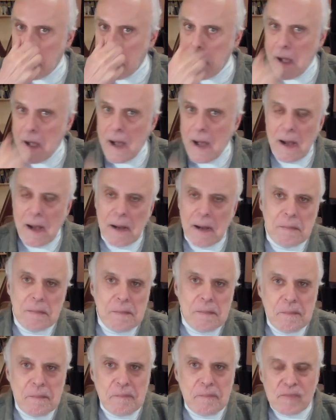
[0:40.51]

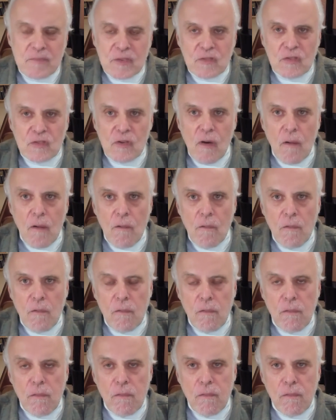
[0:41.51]
So a
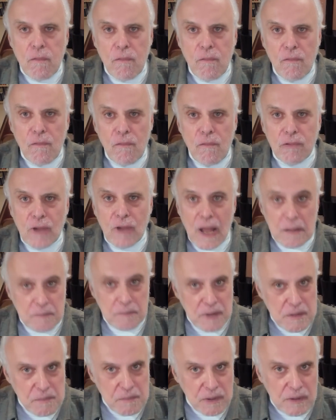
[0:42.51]
lot of
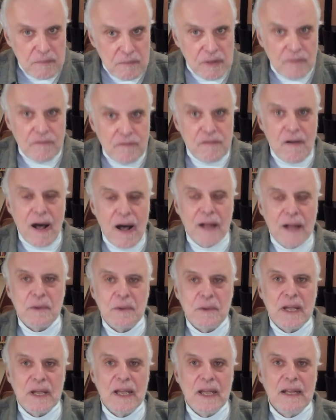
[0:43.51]
people have been
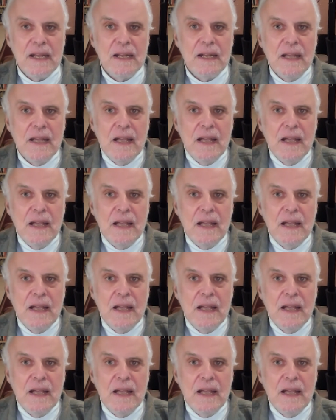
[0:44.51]
following it.